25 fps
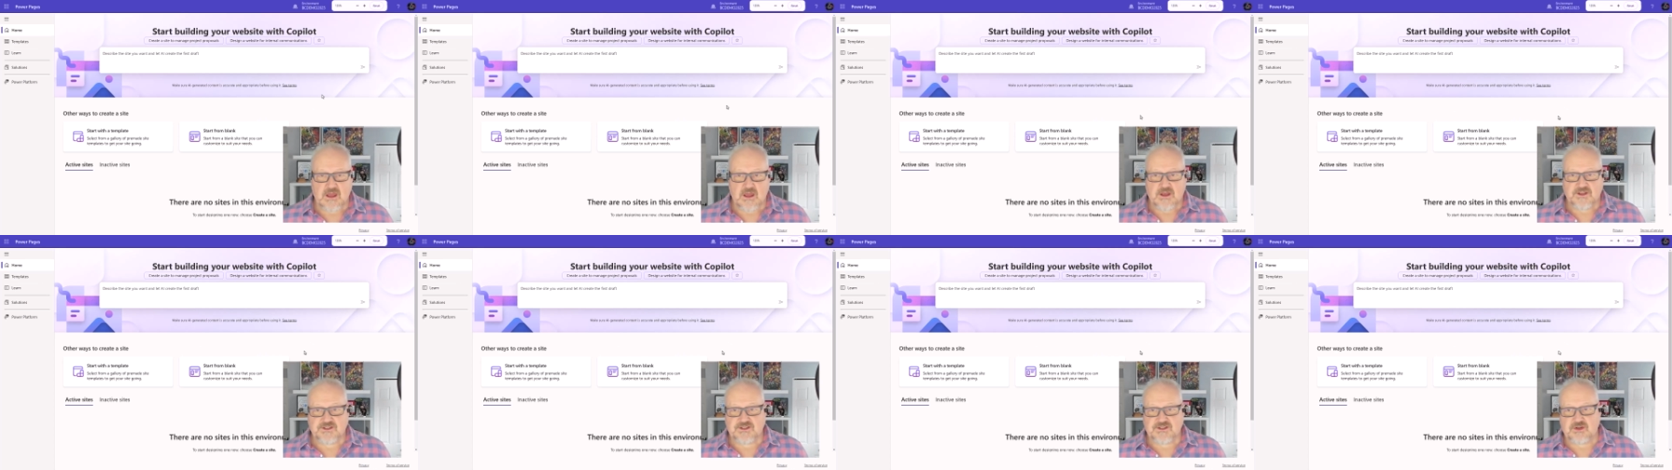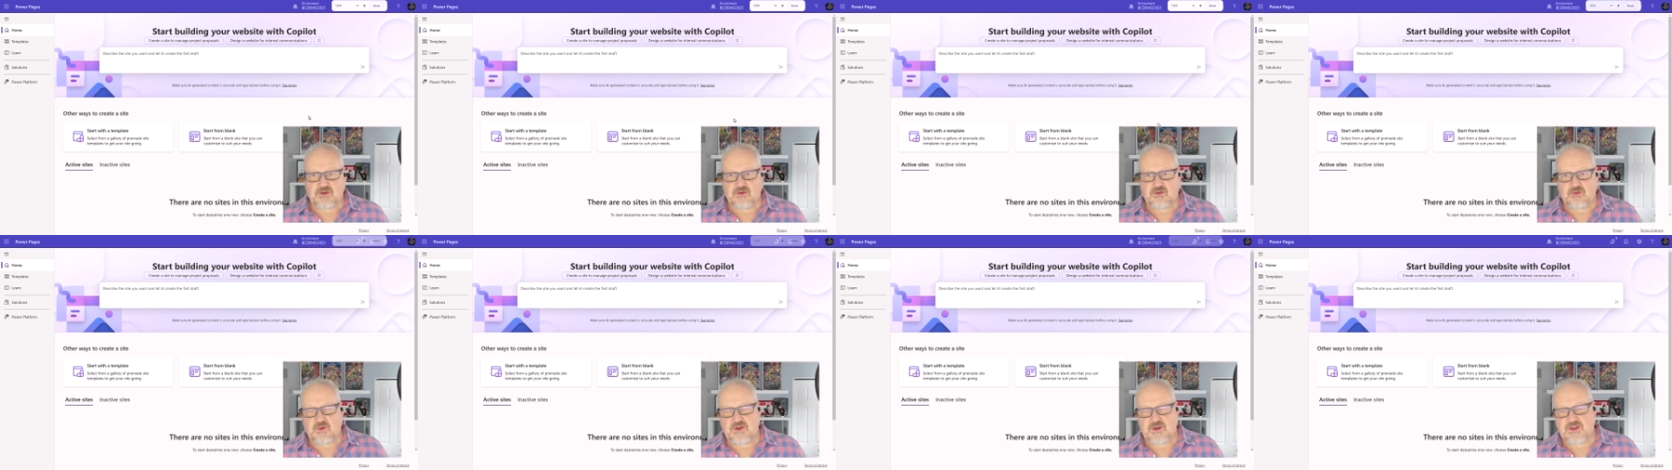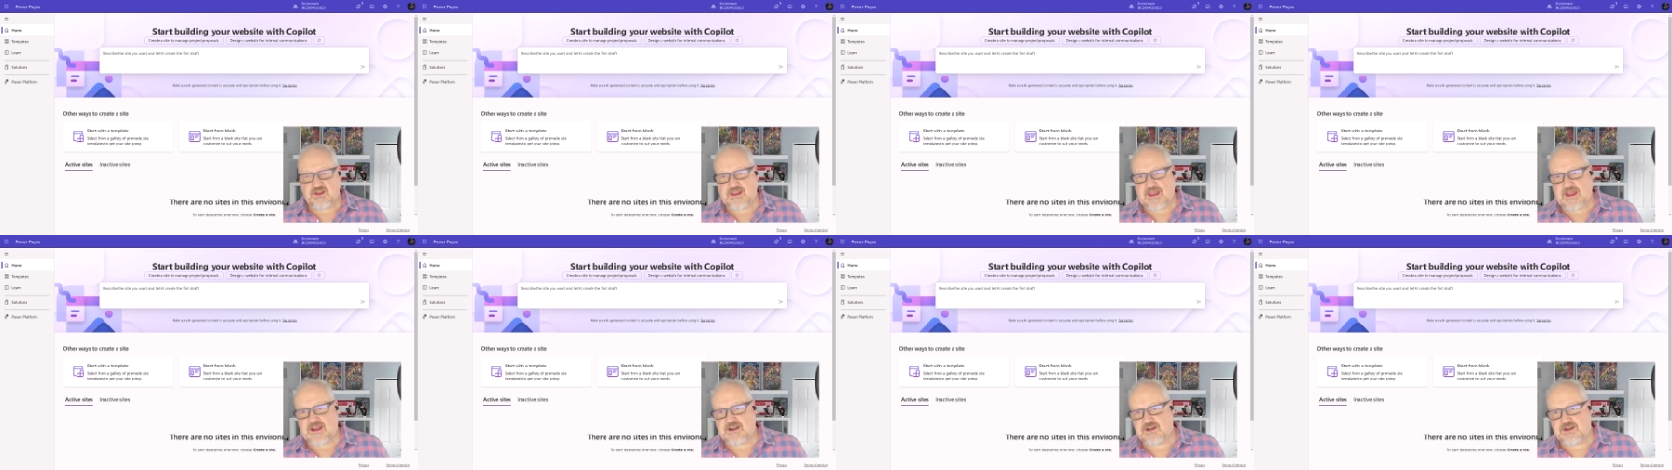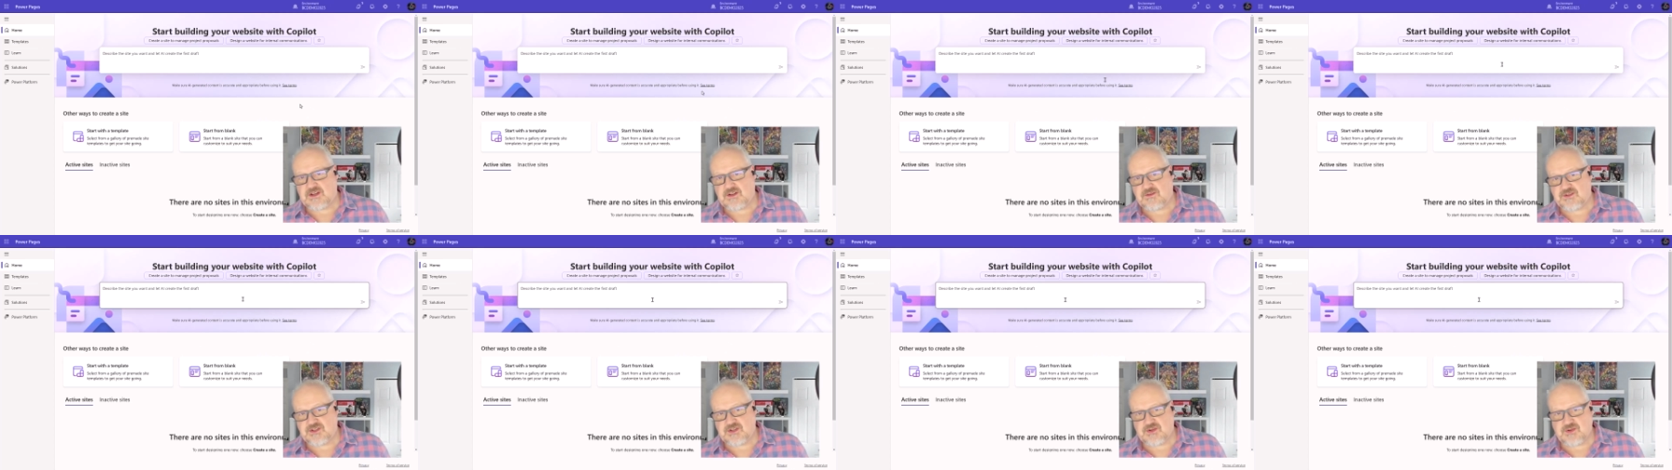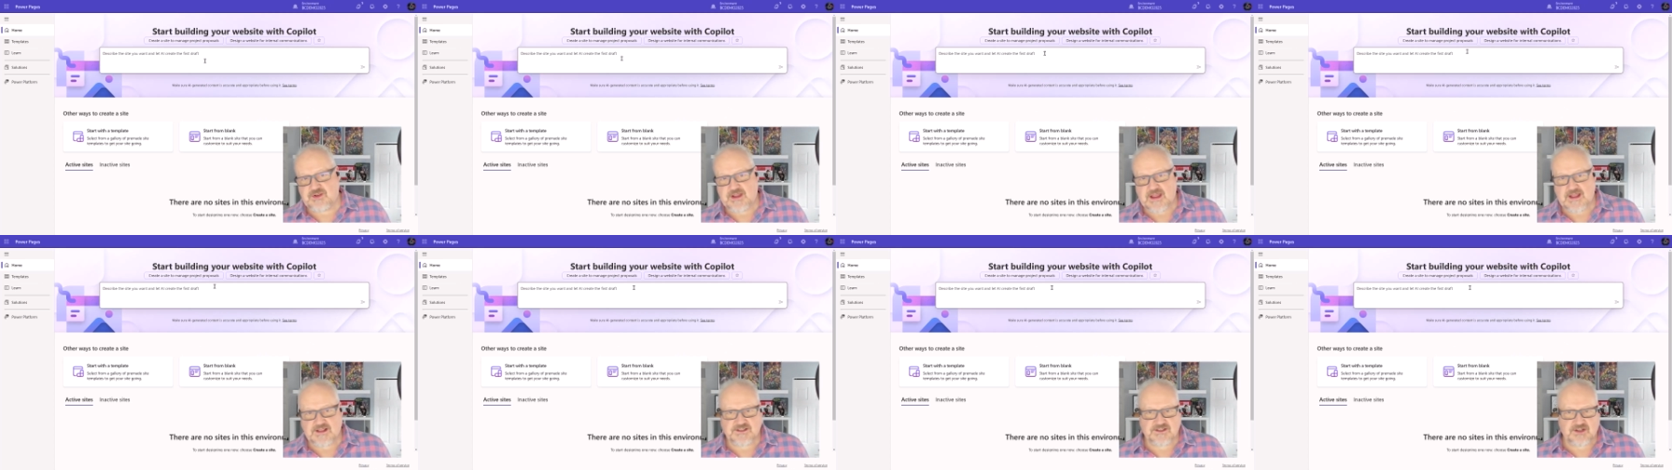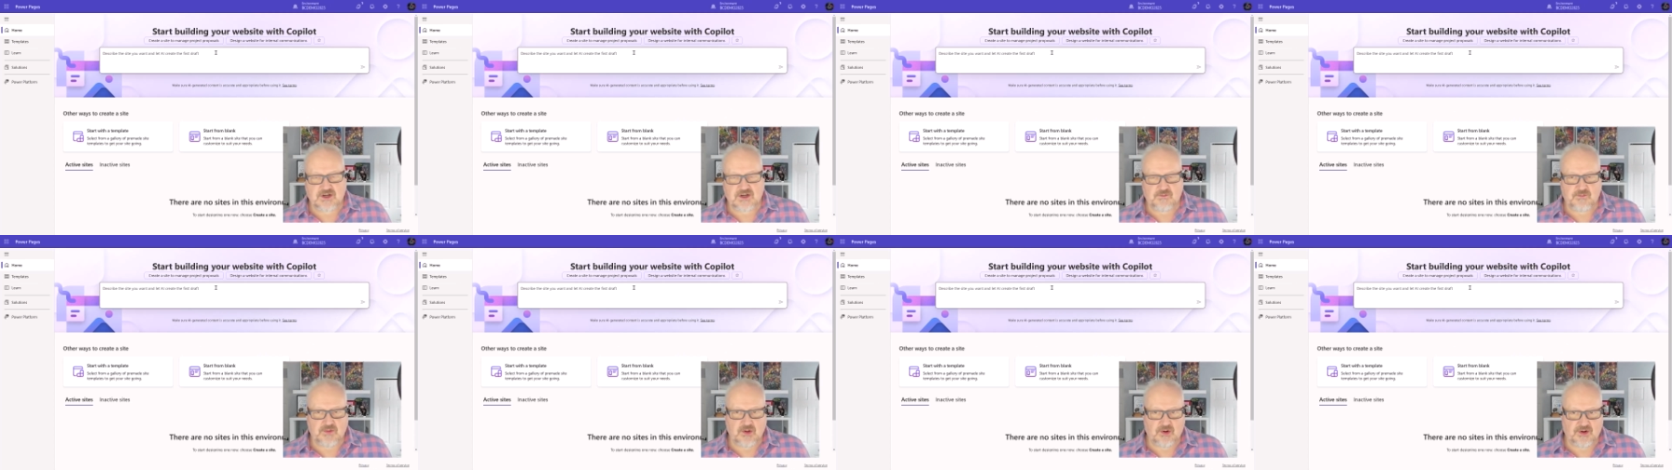So what you can do is you can
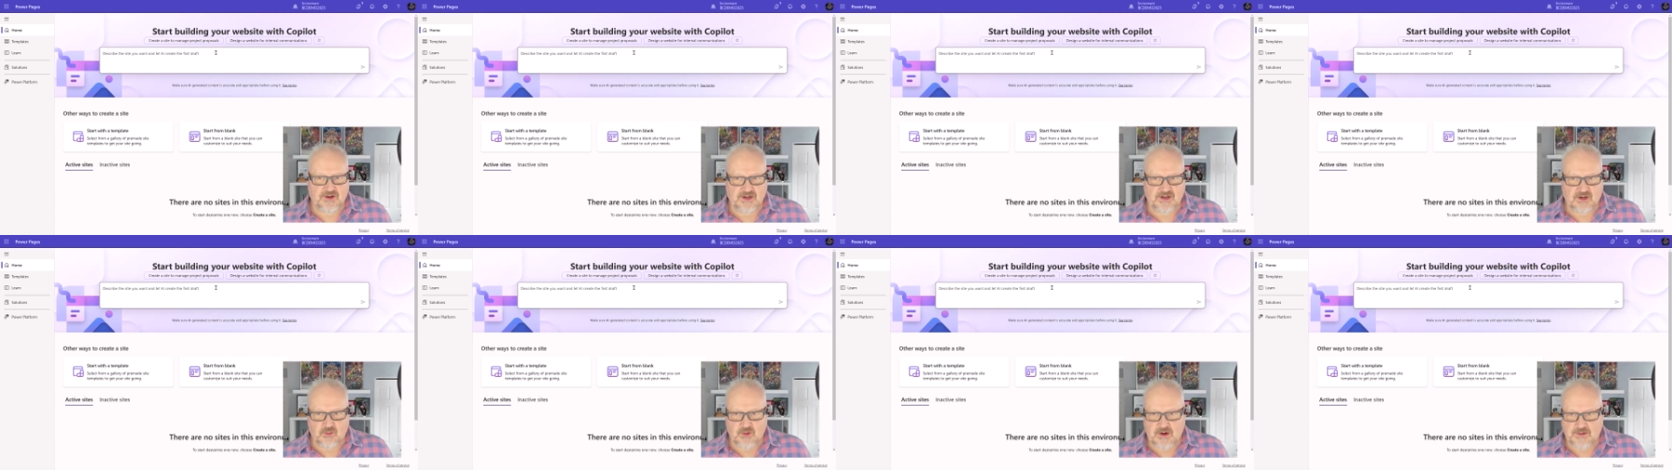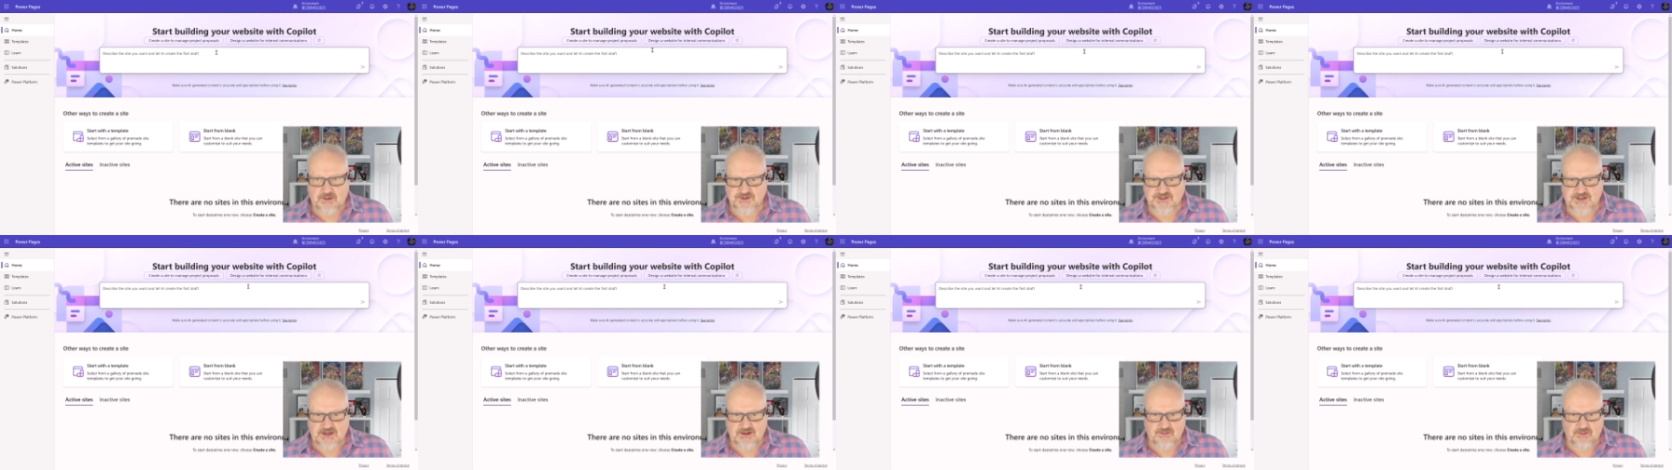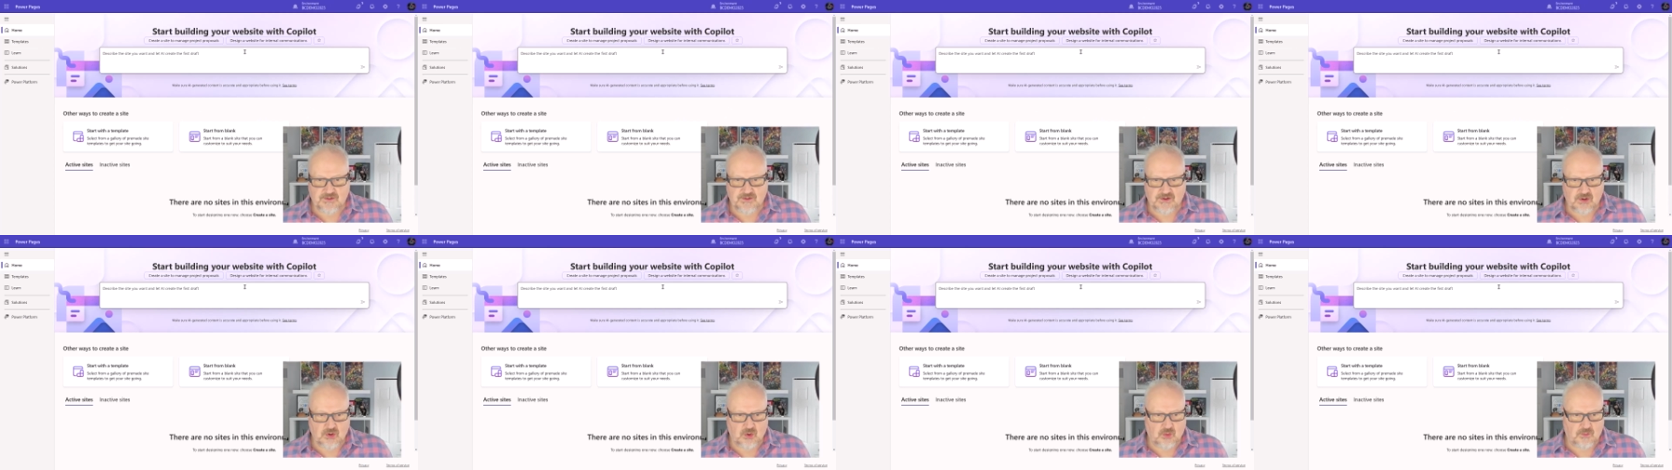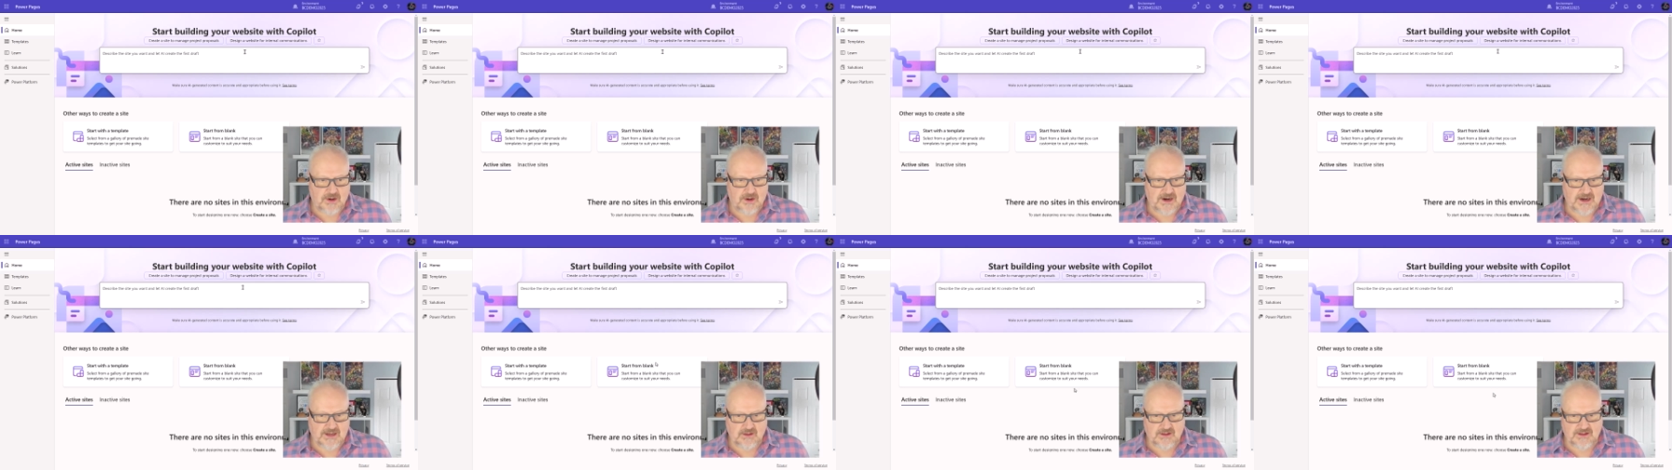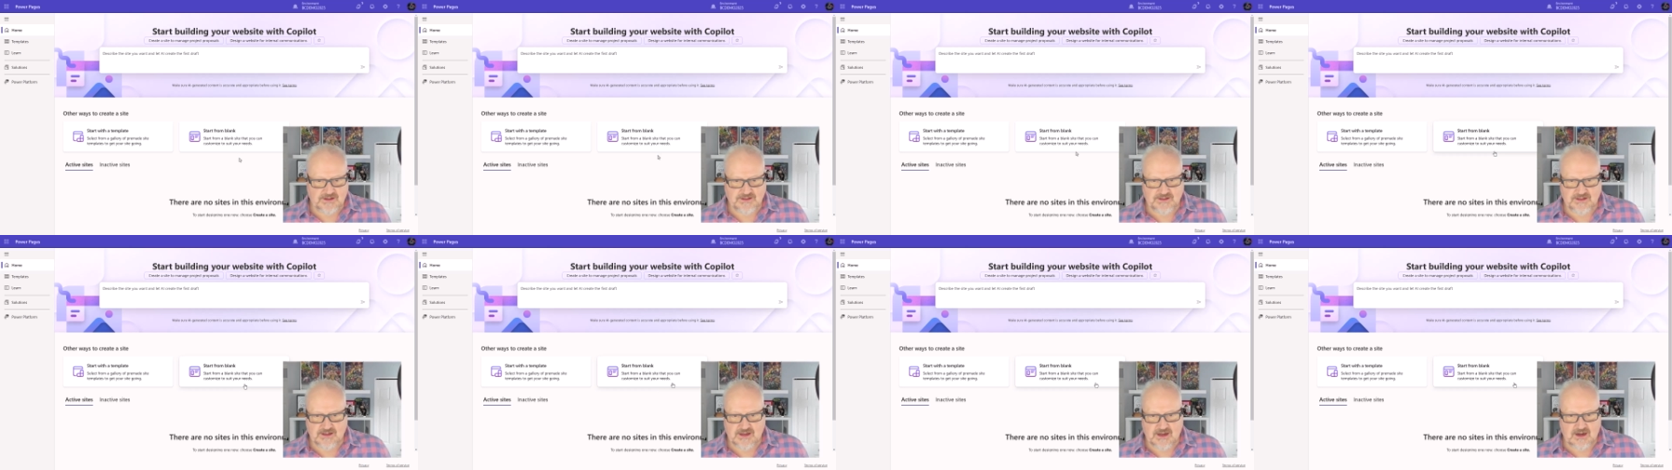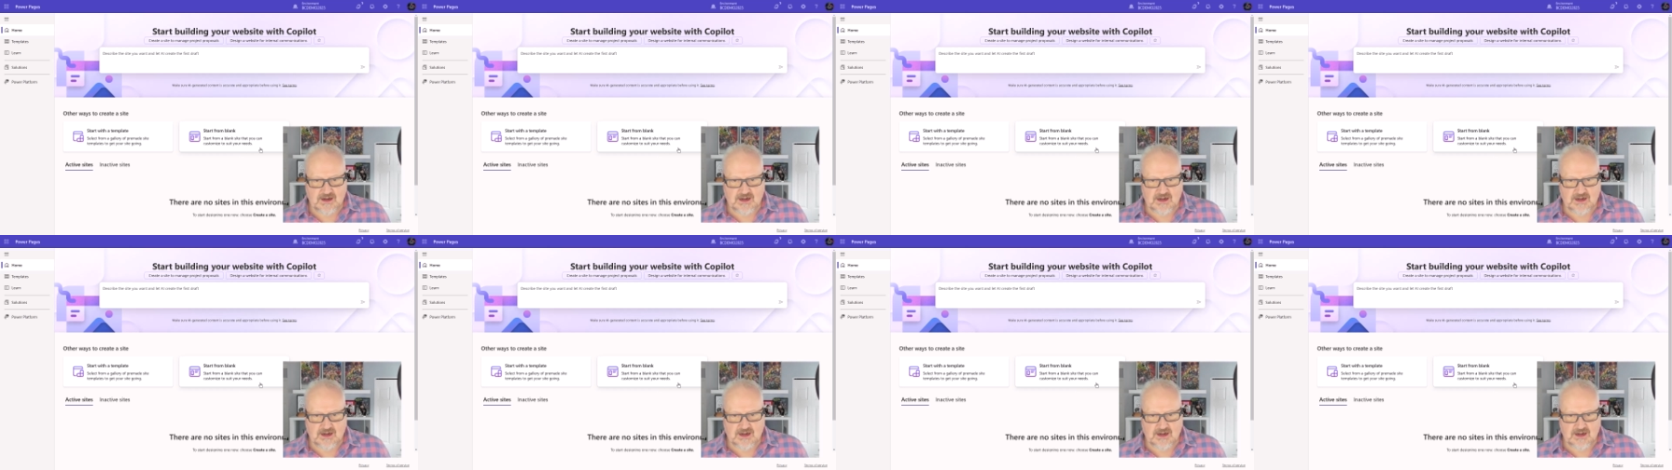start building your website with Copilot,